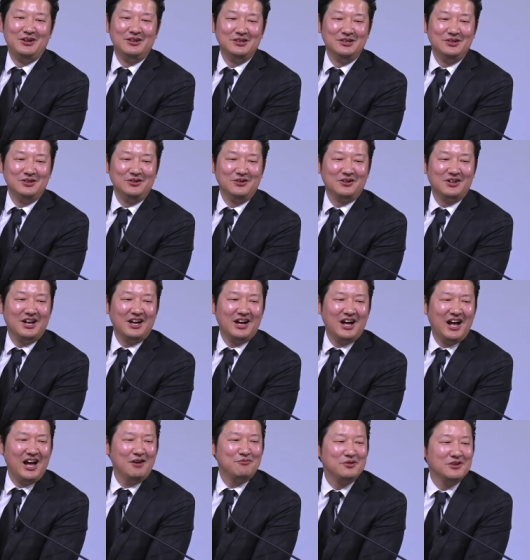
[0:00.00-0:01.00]
you're like, I
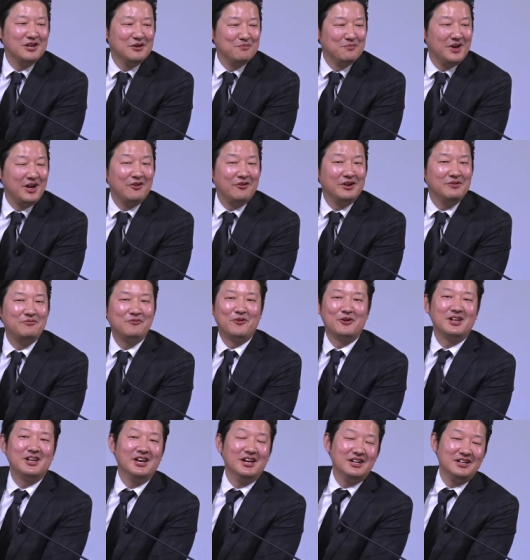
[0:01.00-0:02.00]
have to get married.
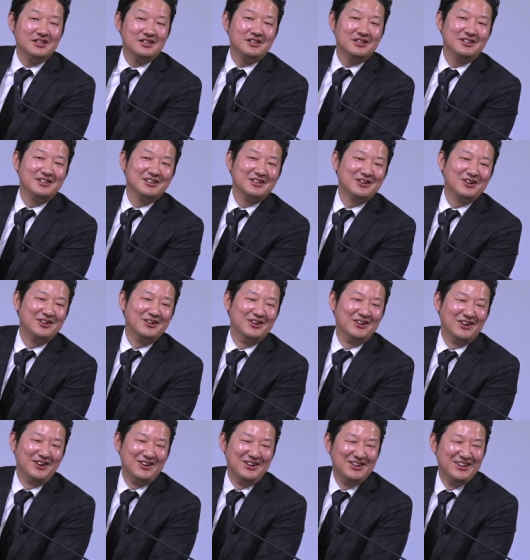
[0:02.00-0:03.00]
Forget it. You
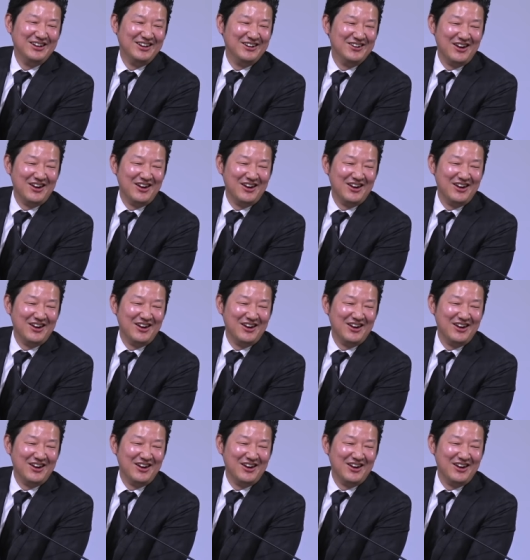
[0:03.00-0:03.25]
know, and